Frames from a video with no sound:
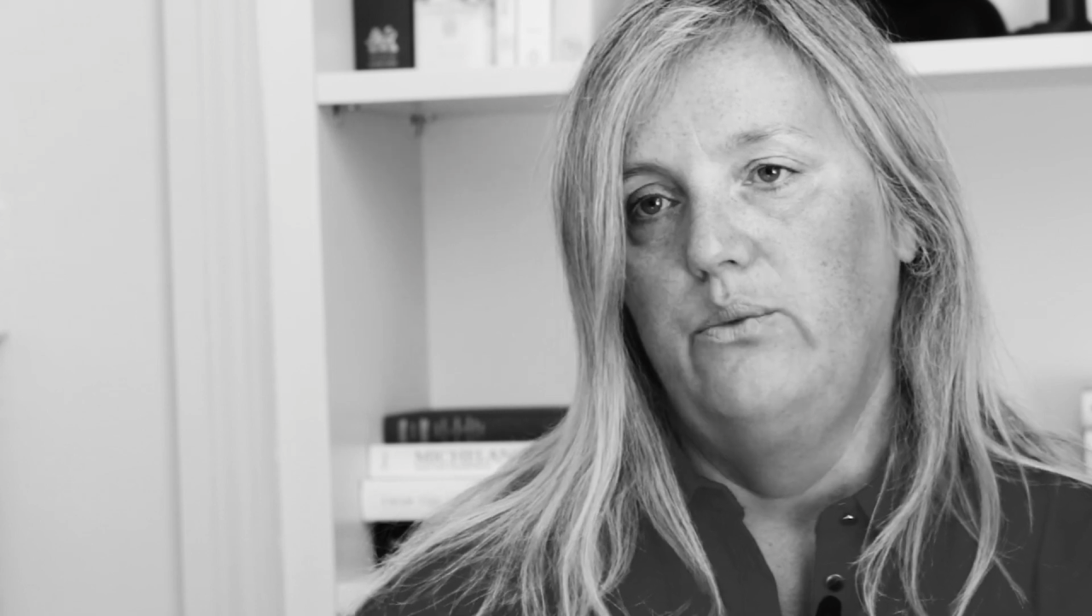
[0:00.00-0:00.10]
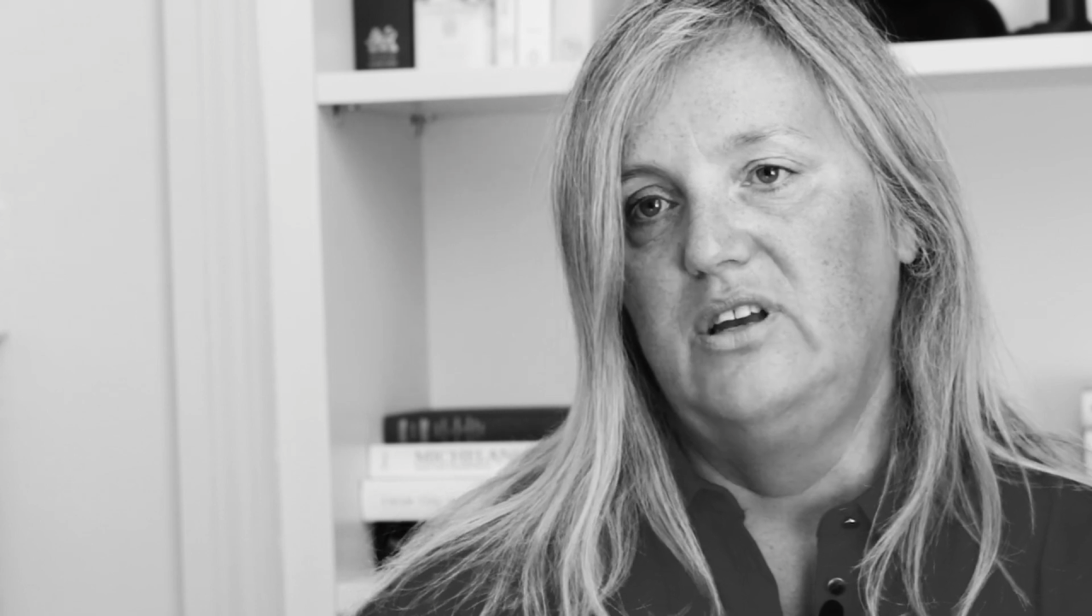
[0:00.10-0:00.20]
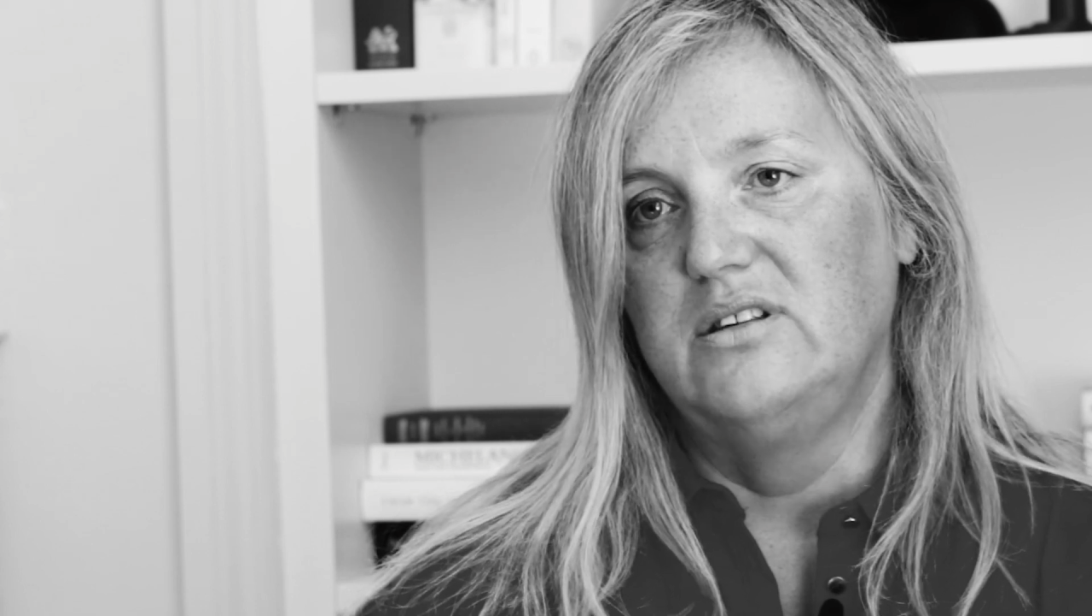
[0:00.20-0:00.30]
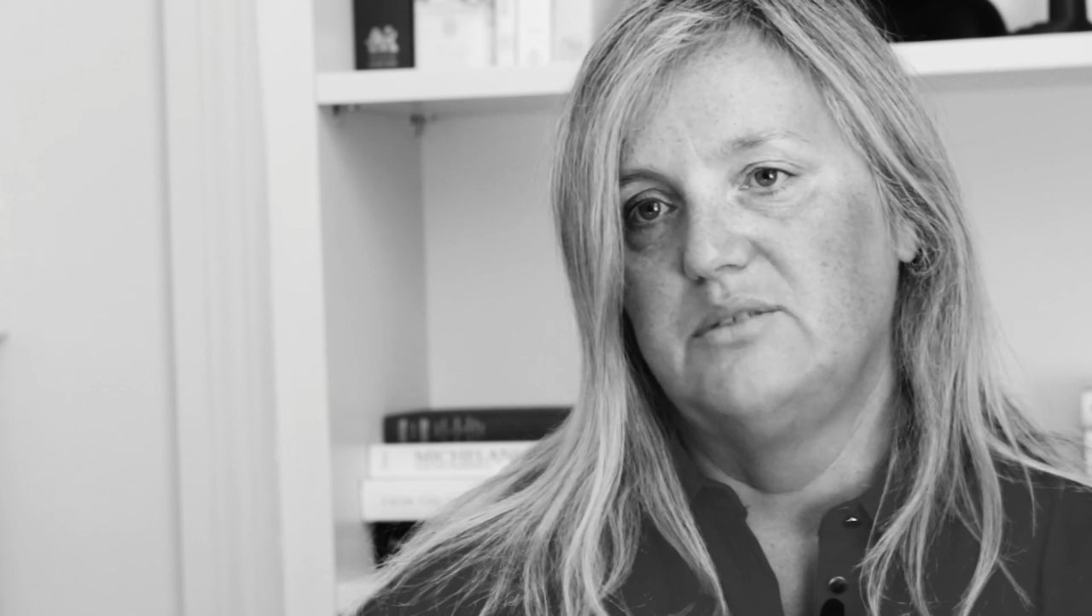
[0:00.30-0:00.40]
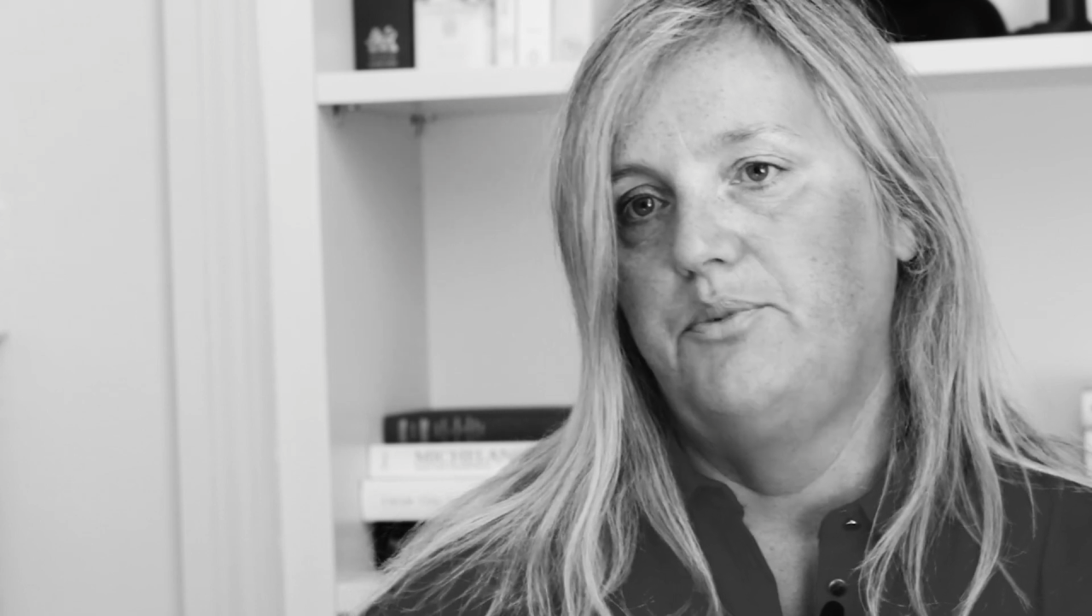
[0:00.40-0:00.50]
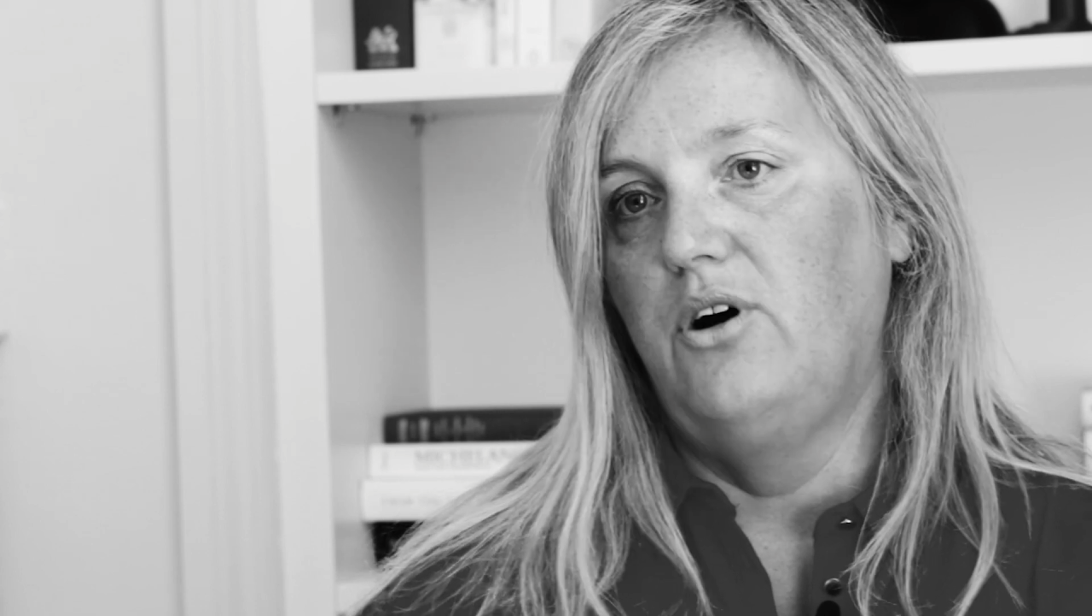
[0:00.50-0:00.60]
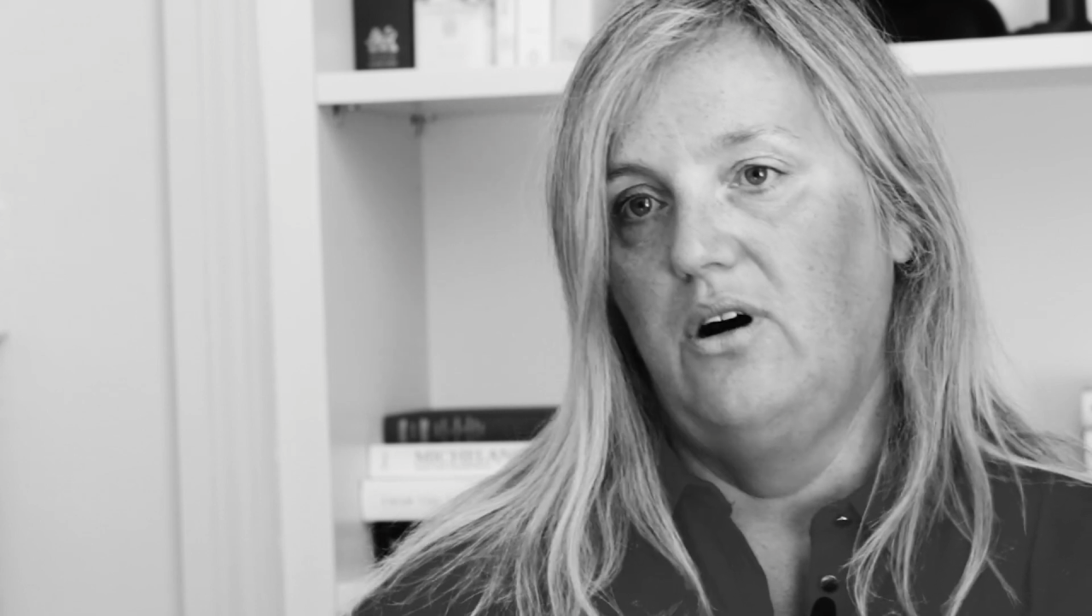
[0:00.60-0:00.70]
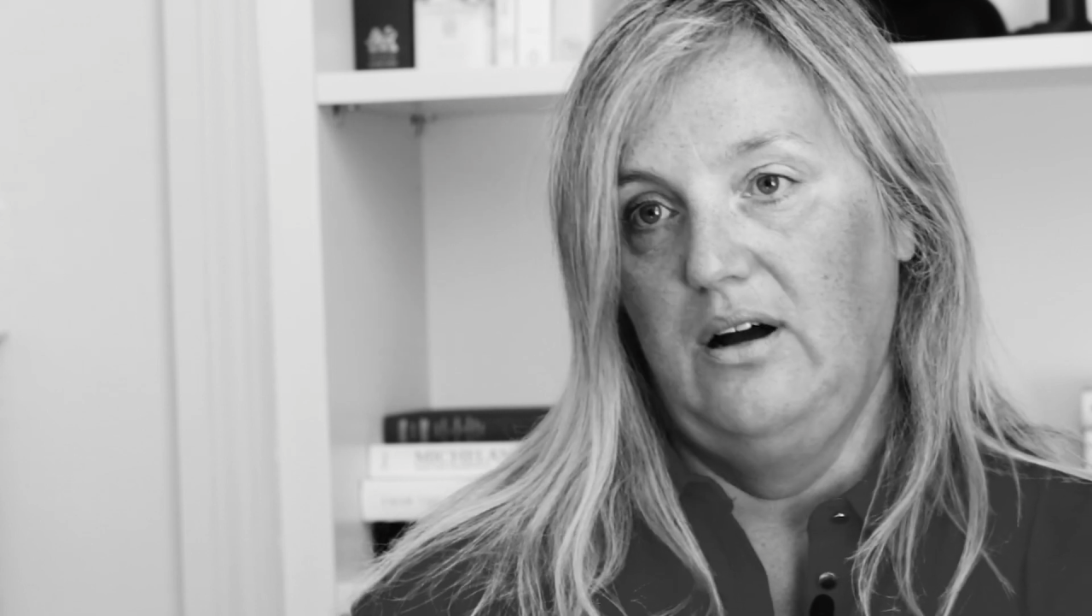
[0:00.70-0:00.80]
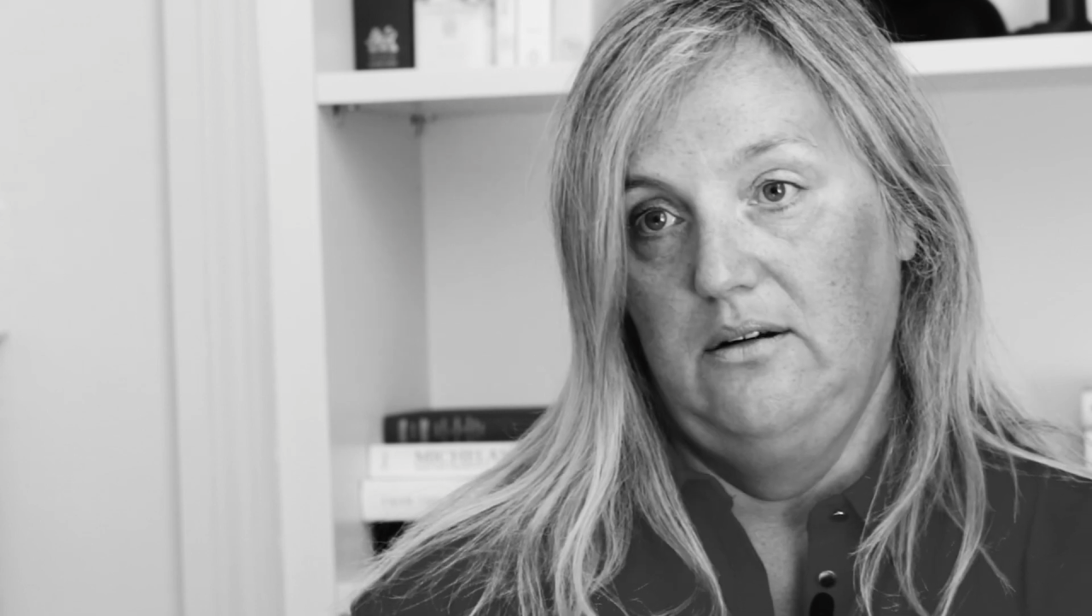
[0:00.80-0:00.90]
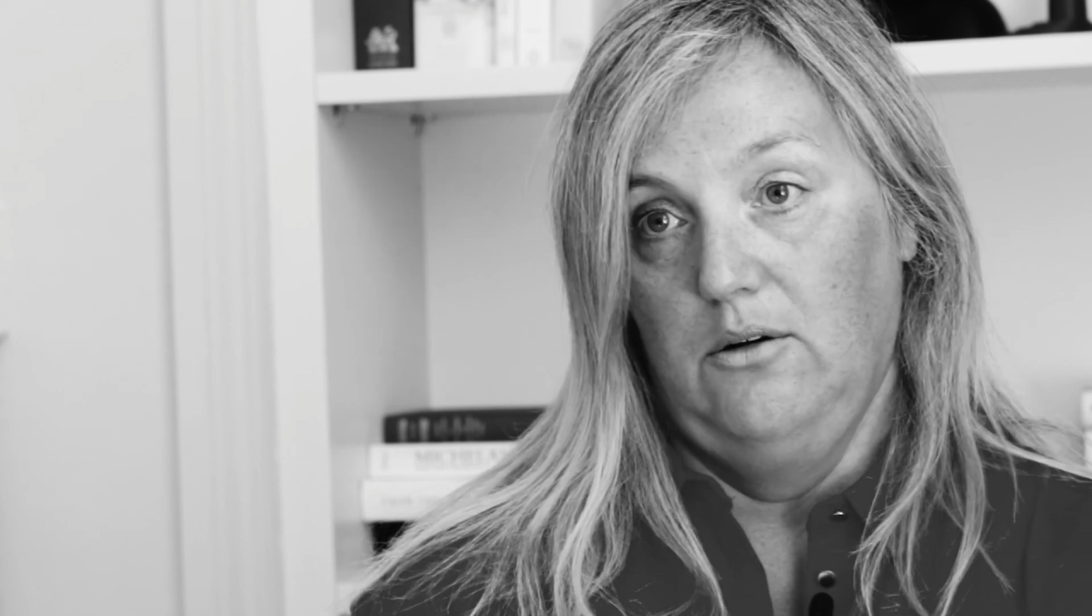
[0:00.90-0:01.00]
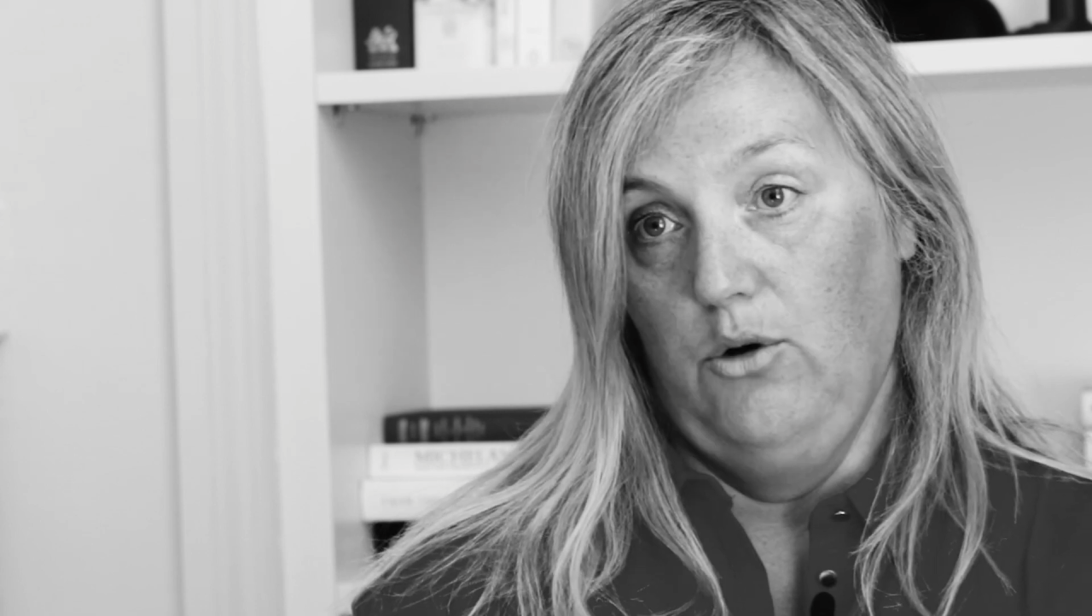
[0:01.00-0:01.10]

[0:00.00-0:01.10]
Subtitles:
We can support